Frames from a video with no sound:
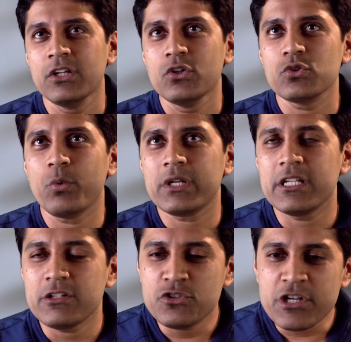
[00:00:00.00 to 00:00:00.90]
So what
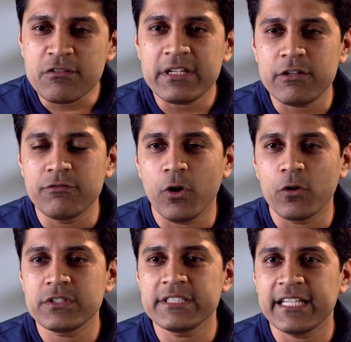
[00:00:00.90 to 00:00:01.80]
it generally
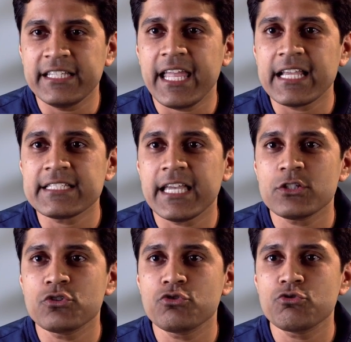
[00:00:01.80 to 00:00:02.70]
involves is getting
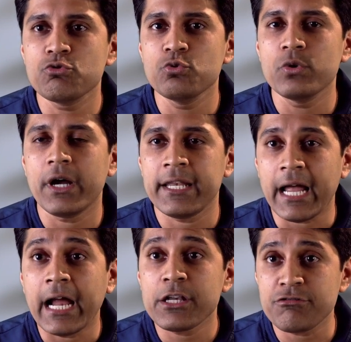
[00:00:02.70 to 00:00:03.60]
access through an
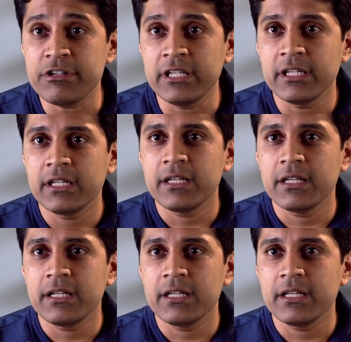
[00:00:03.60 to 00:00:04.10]
artery.